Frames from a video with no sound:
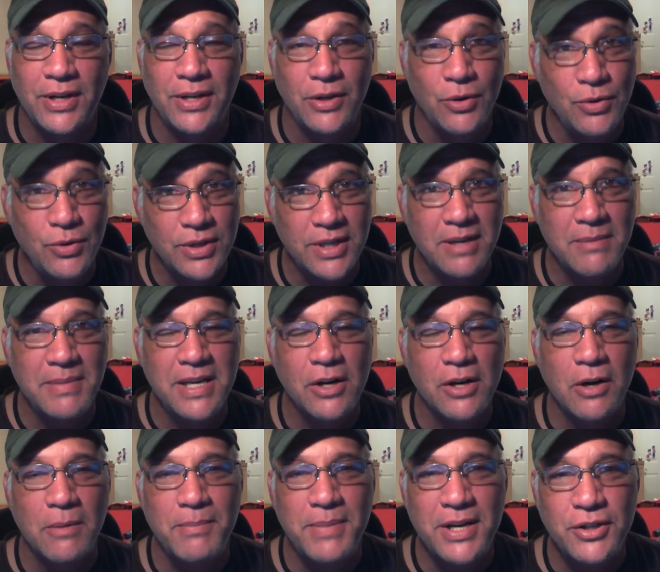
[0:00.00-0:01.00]
And who's going to be
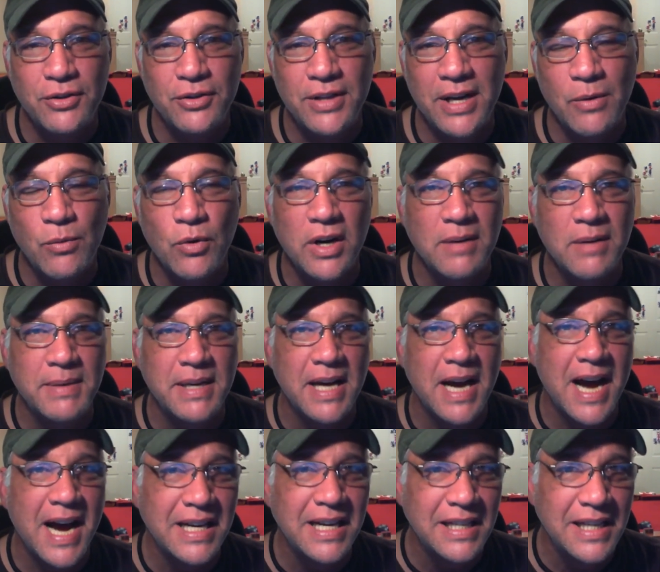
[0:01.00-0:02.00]
our pitcher that we're going to be
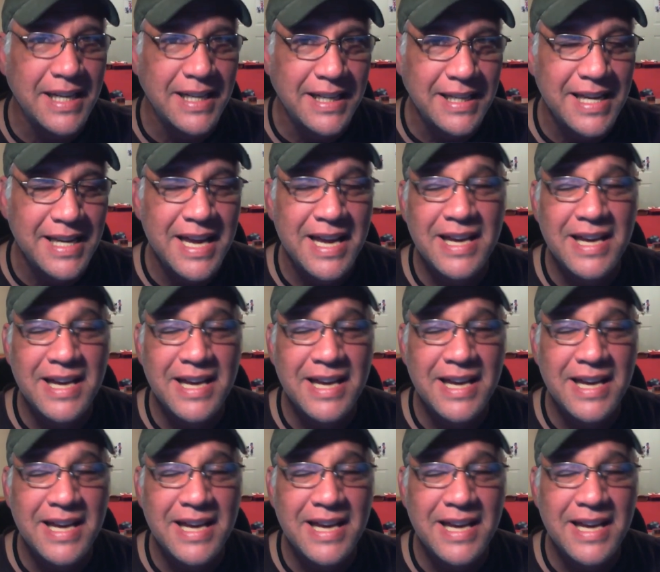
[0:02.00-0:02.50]
highlighting?